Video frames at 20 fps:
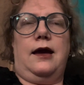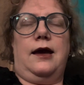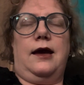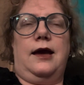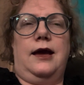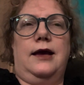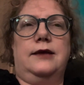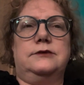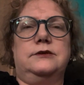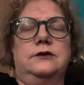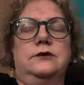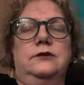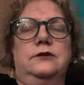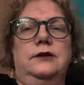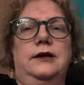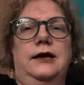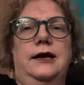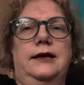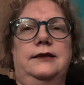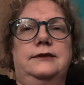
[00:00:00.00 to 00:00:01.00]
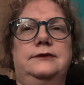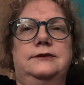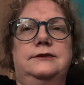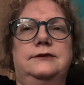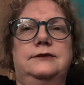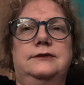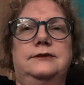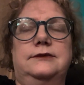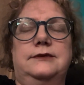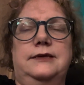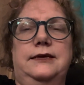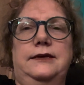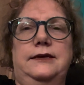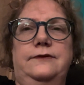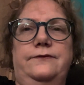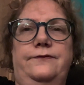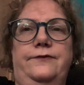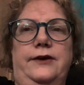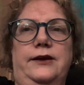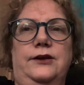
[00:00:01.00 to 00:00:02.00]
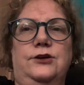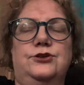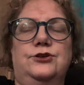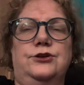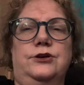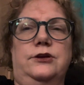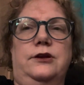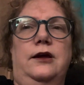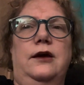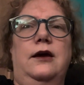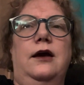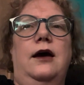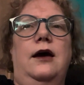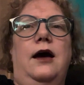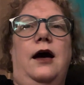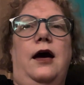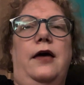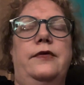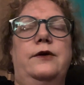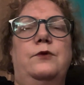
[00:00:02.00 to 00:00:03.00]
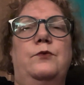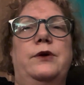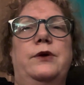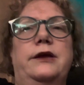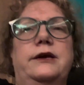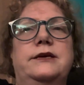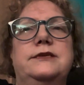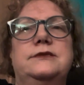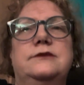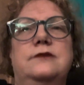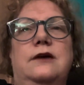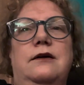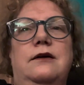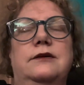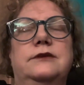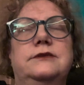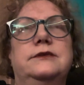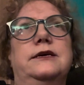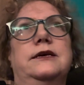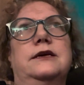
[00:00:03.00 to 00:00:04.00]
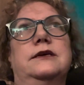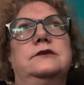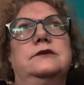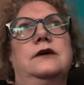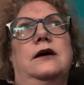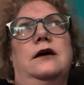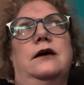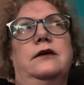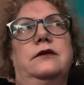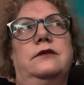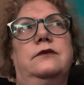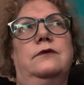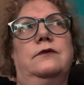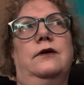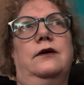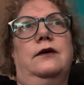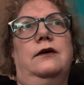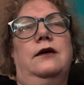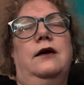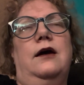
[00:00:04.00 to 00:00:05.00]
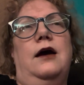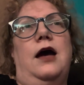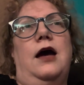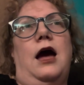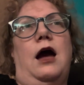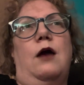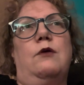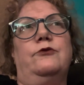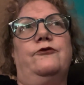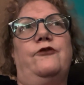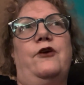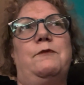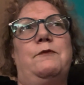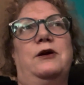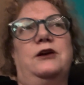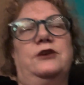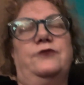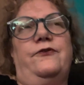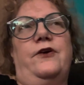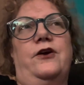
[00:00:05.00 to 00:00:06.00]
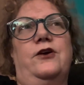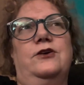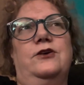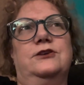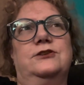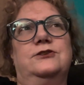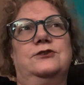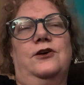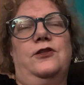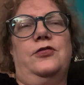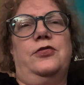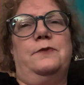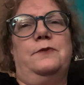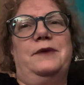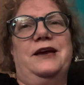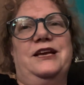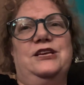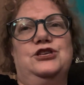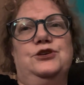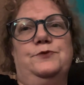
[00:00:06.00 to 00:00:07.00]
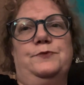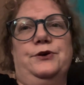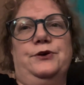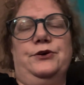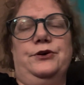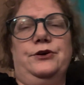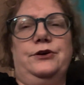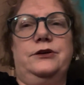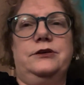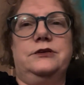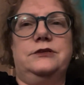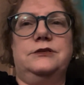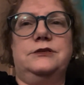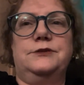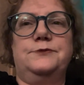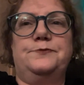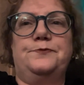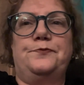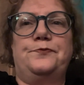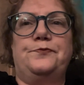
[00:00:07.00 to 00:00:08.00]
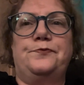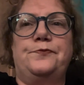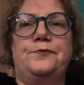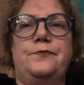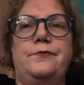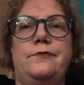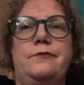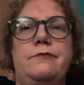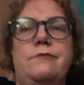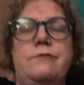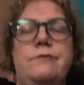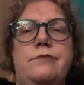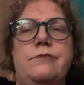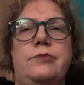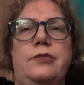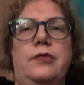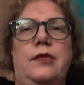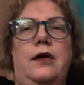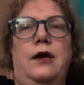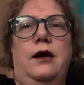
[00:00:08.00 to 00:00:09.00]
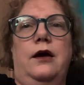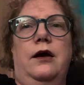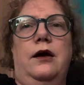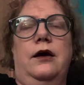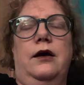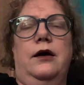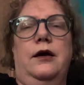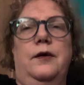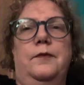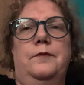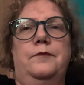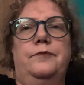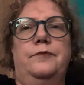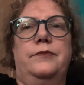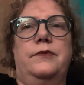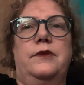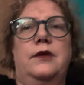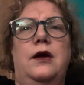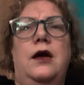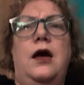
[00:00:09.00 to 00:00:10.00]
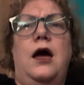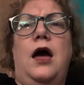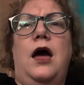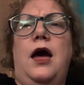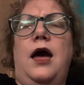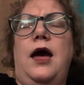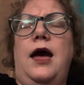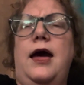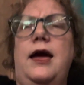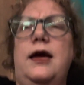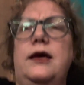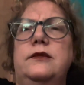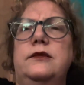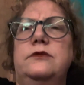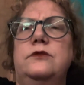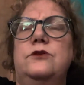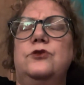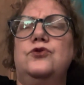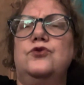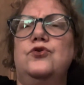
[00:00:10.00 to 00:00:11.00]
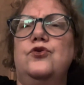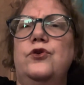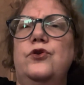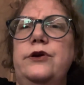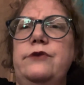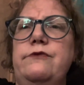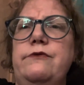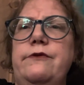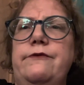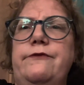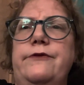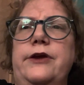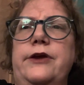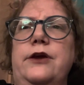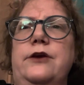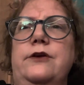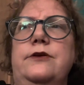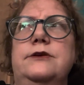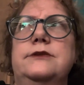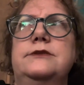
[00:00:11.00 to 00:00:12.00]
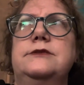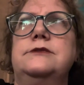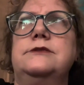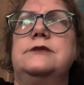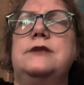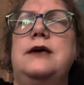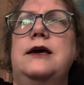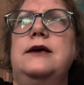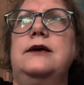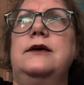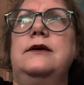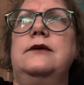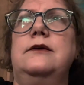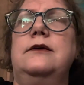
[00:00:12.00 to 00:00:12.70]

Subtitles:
adult and teen fiction. I think when I started, I was very much focused on the picture books. And the toy reviews, that